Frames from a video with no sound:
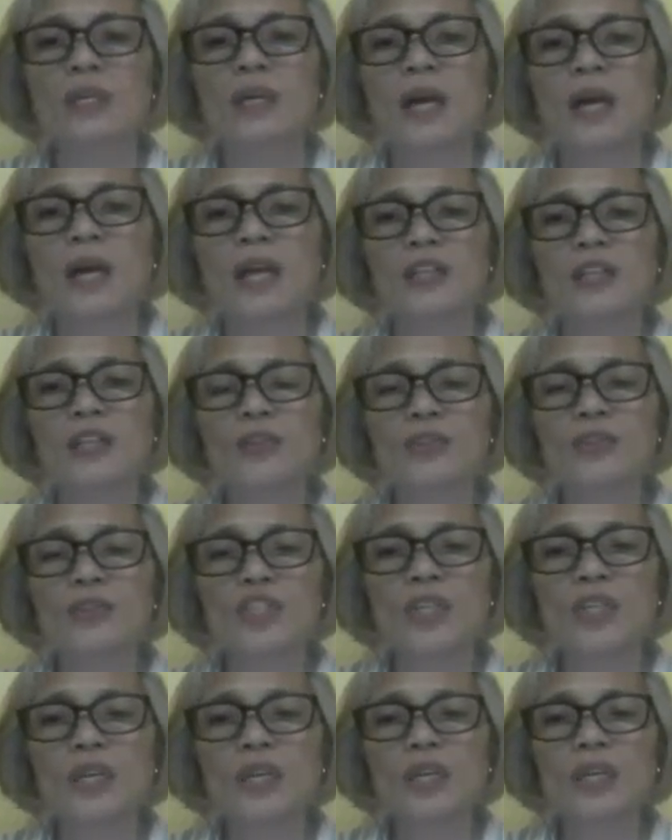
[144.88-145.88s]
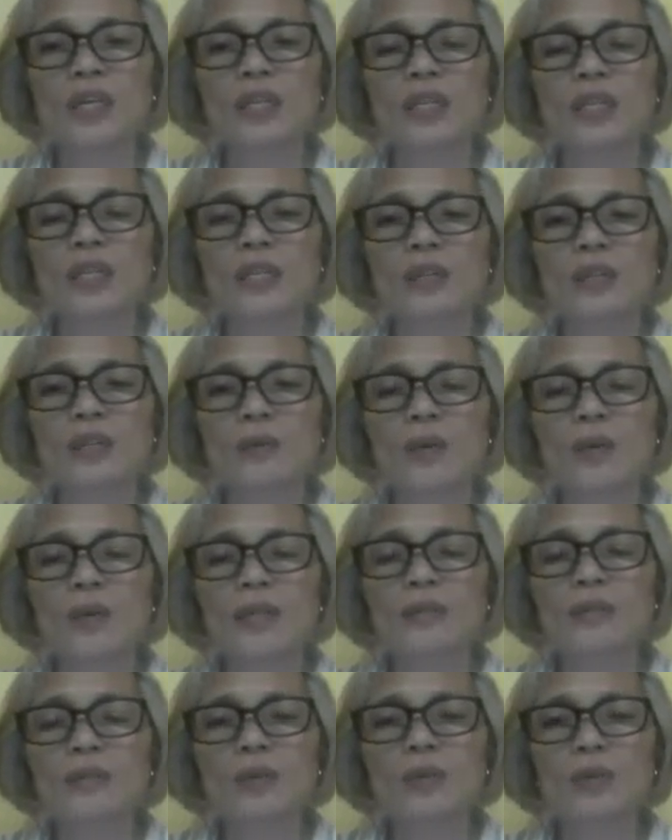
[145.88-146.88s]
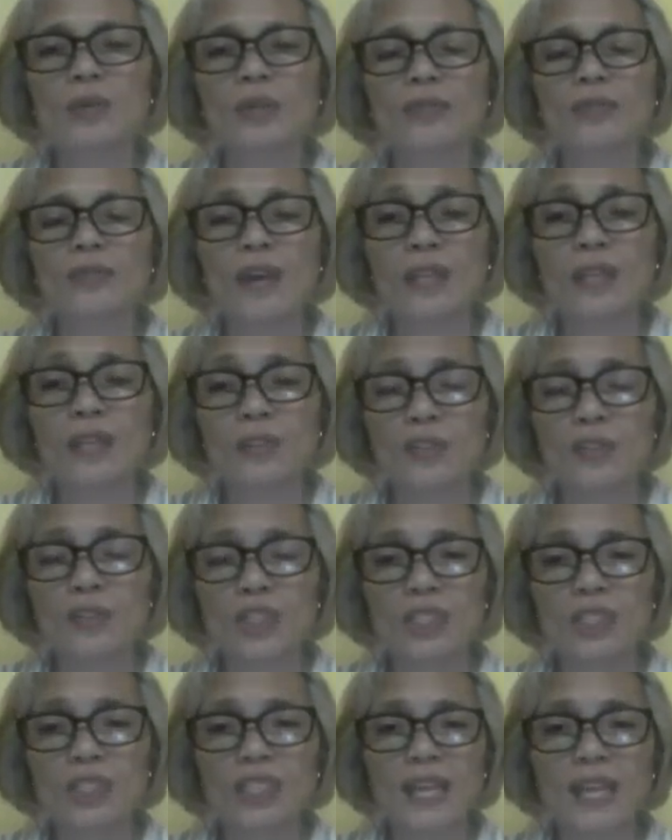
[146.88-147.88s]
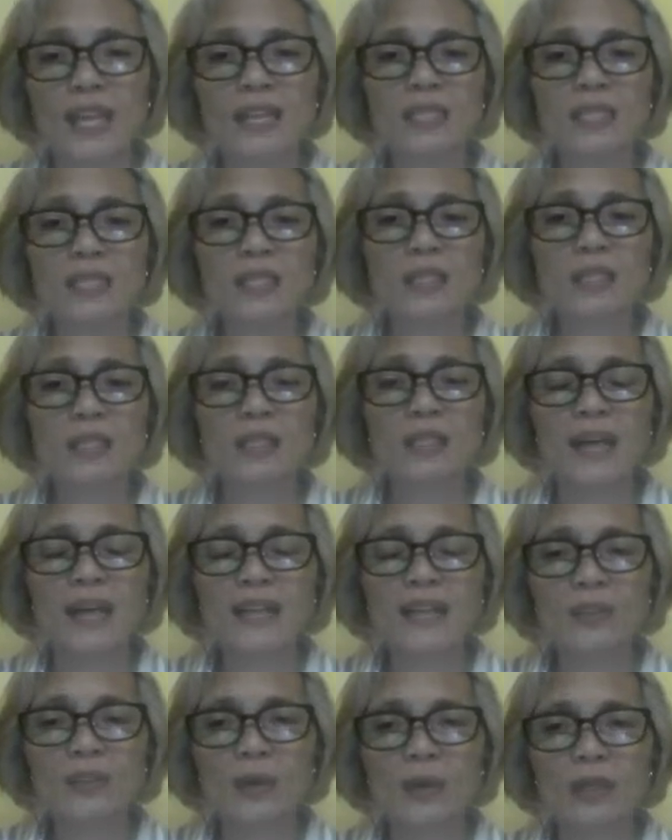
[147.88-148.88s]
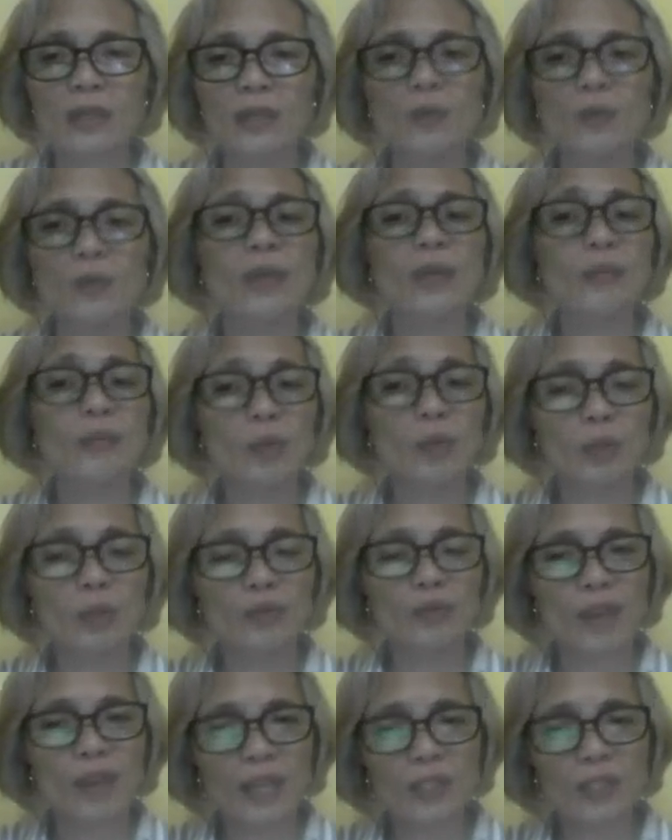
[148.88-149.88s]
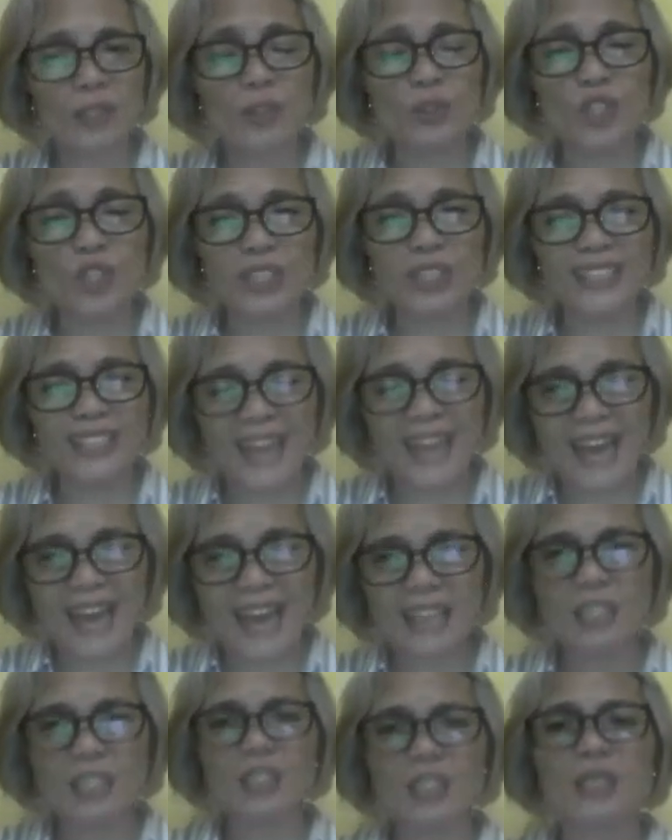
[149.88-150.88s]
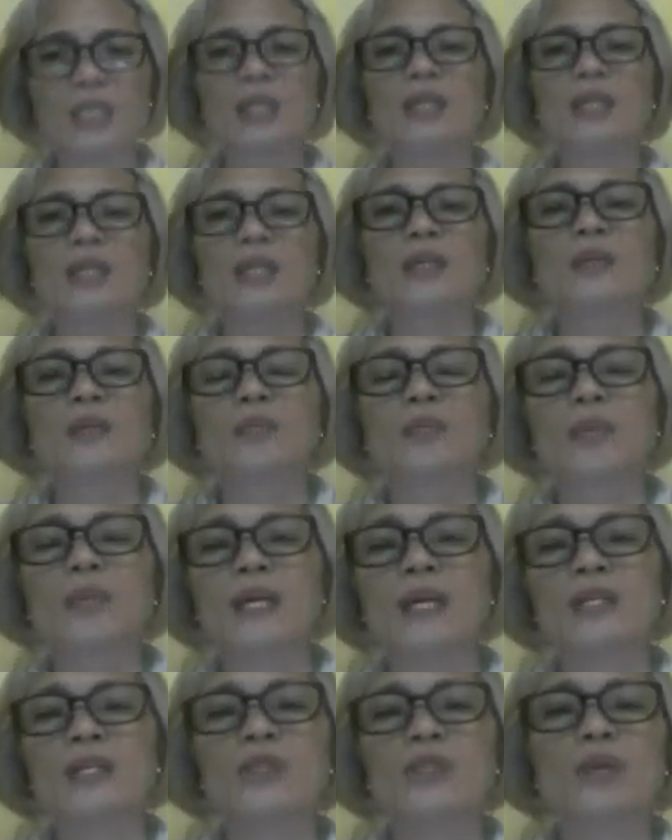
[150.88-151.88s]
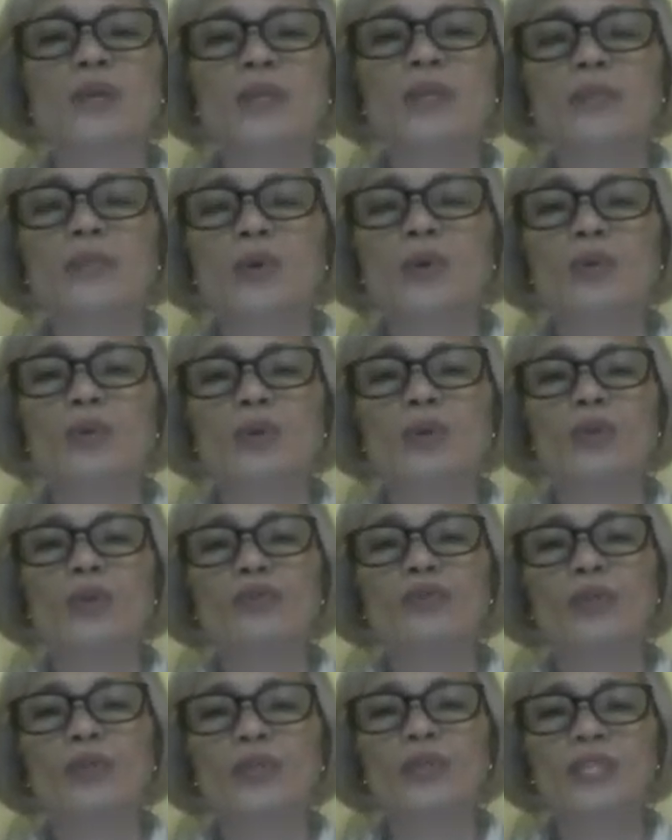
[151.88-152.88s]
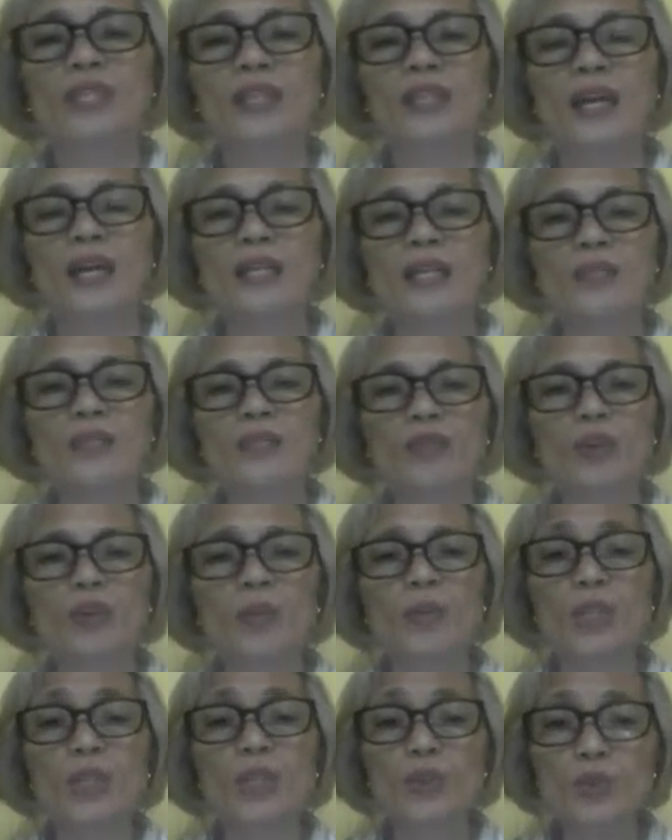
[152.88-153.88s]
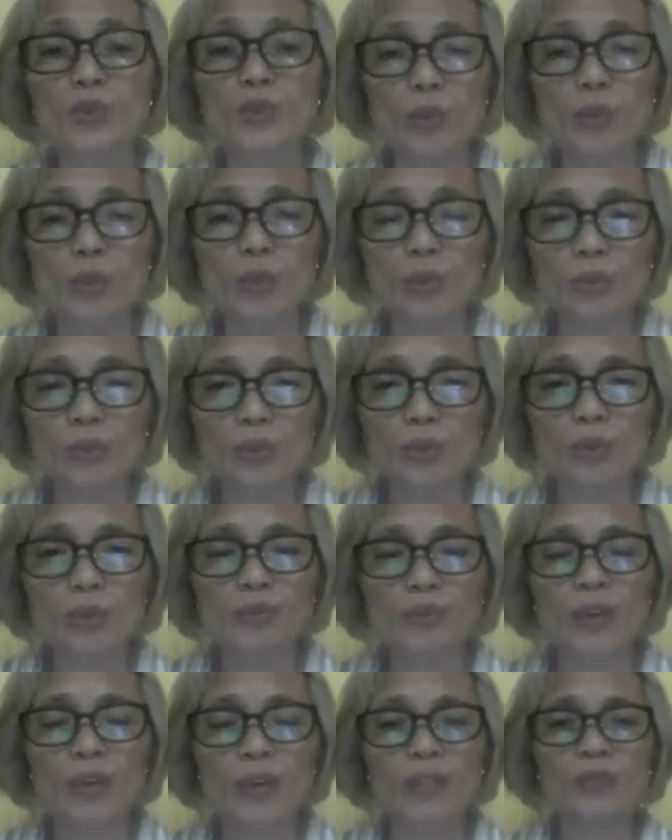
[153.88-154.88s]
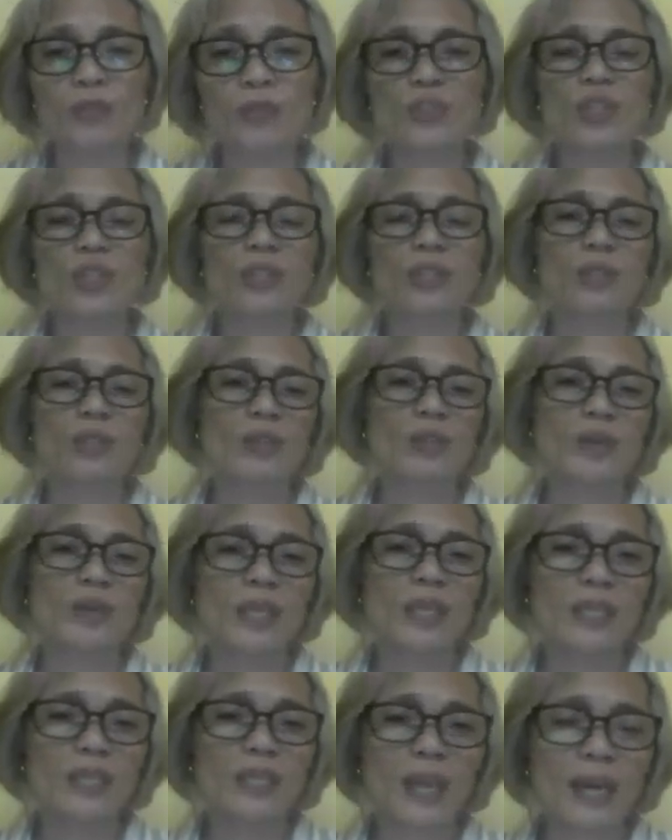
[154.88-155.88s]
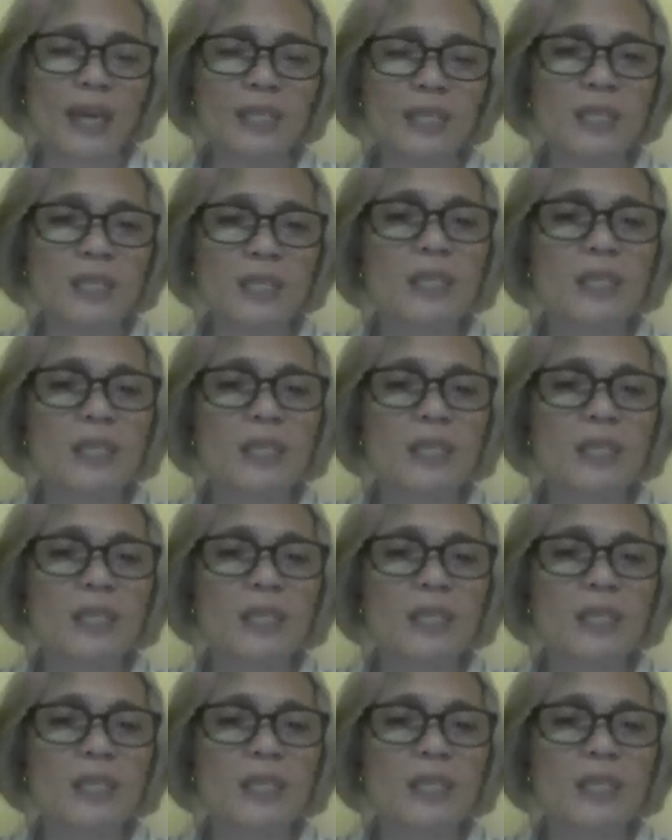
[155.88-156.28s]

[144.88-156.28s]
Hydrogen, 1 mole of hydrogen 1 mole of hydrogen gas plus 1 mole of chlorine gas forming 2 moles of hydrogen chloride gas.